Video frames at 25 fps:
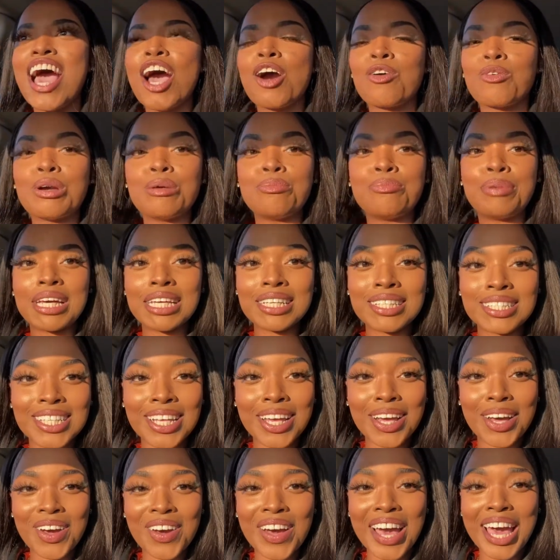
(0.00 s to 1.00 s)
with
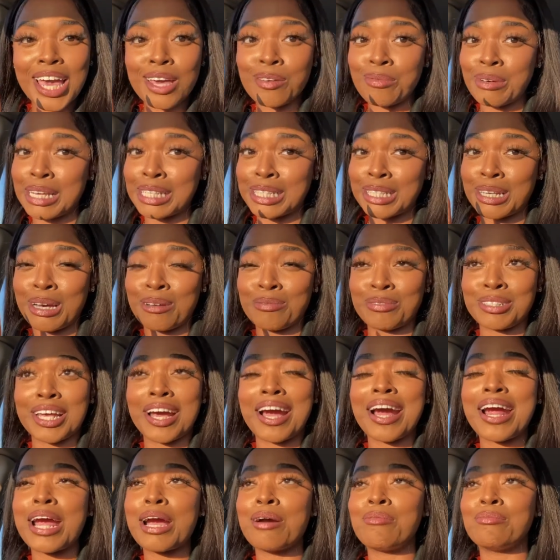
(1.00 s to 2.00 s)
Benzo. Hey Benzo, I'm
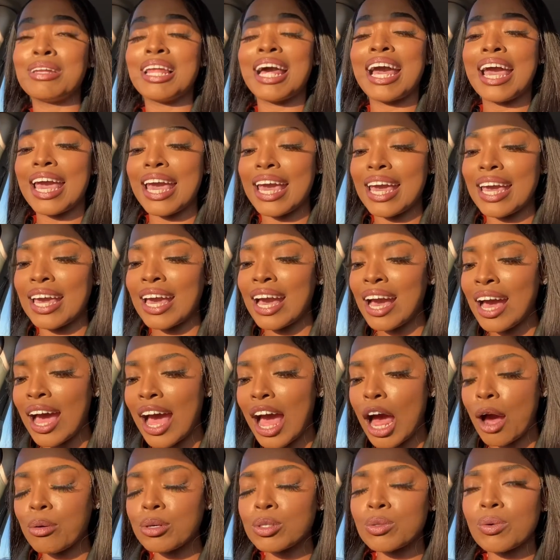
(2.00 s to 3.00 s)
sorry I'm late.
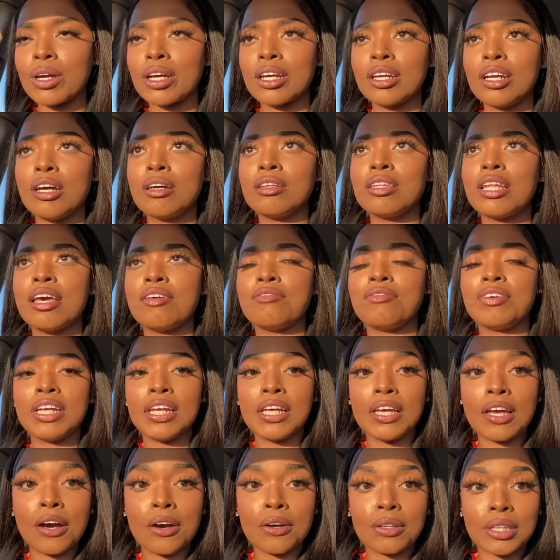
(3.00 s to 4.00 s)
I was working on that
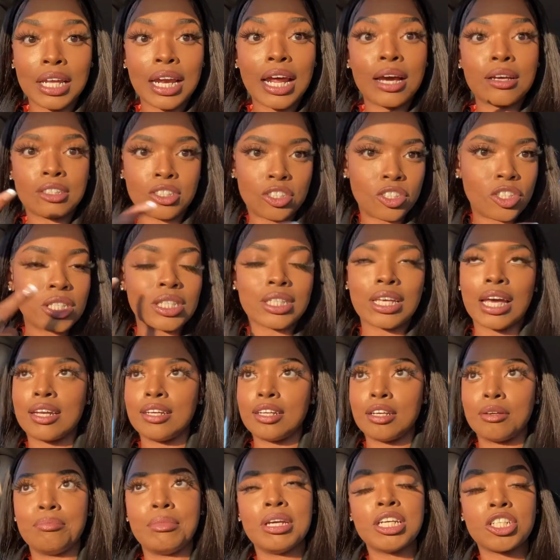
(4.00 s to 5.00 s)
video that I just got
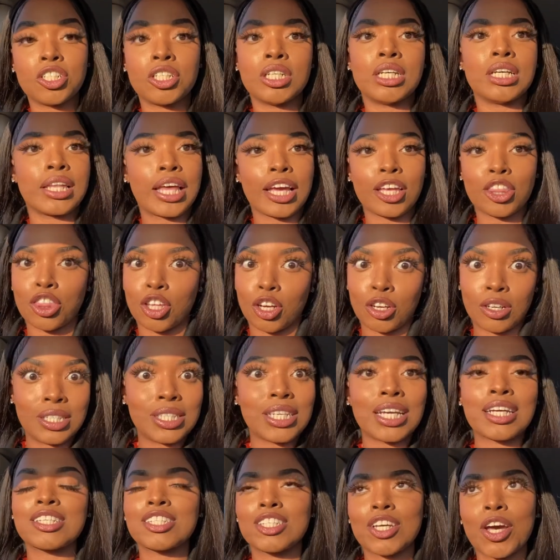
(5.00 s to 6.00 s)
done mentioning like 30
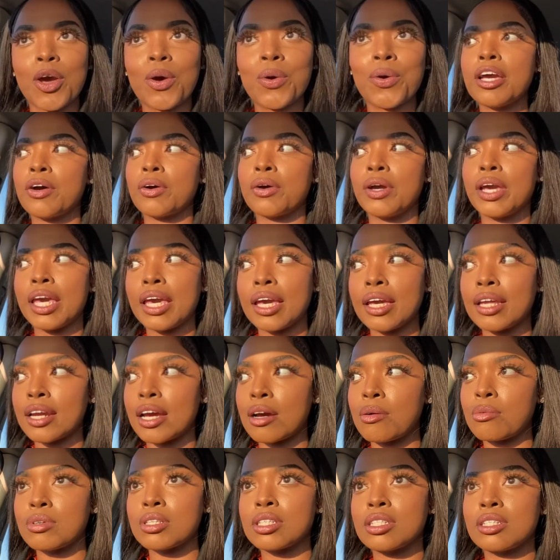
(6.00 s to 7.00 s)
seconds ago. Oh, and I
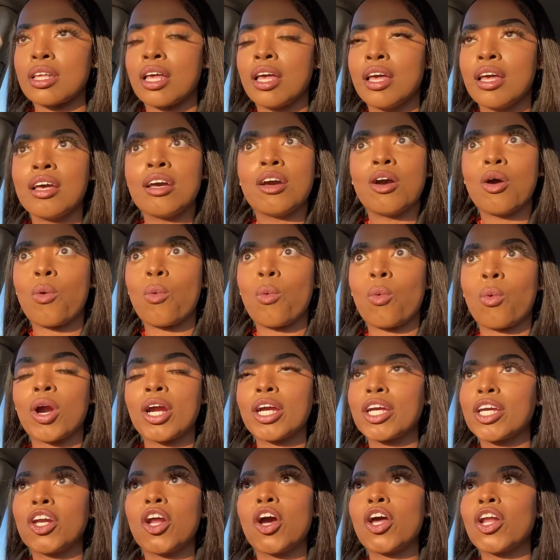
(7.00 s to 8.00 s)
was
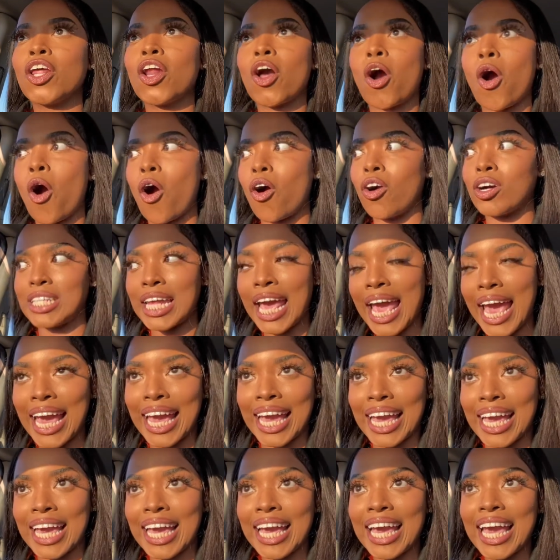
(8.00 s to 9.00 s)
working on it all day,
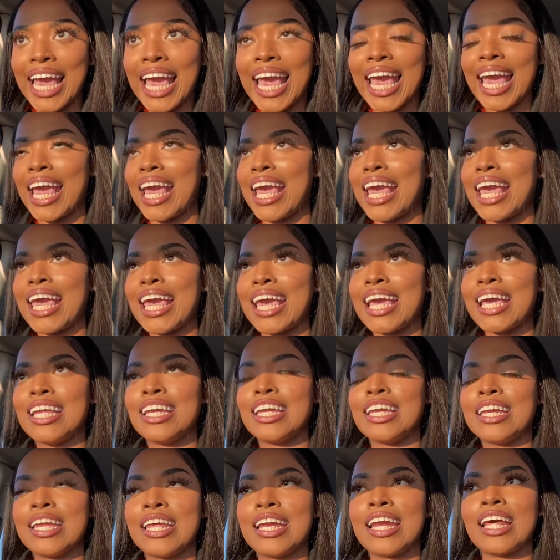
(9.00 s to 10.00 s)

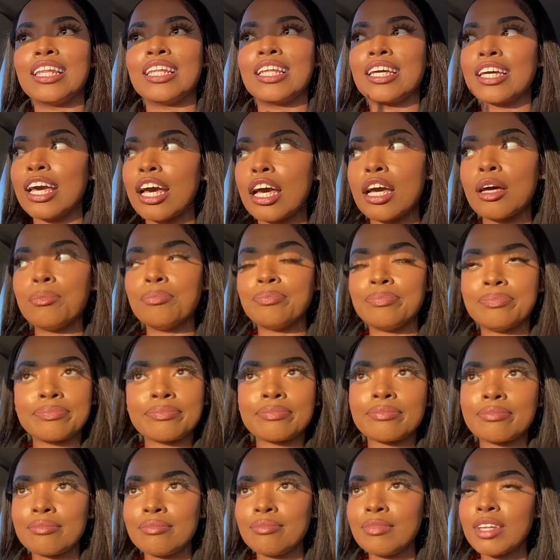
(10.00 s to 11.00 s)
and then I look up,
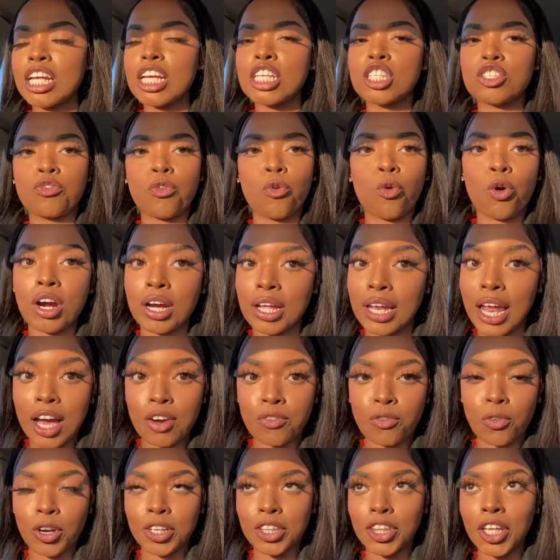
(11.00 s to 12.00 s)
it's 4:00,
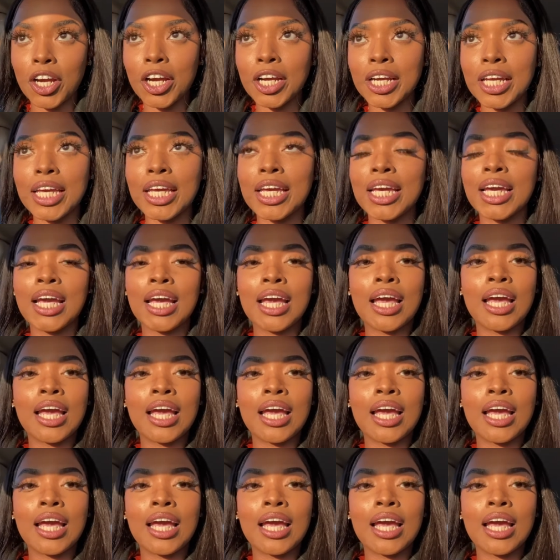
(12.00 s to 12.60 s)
4:30.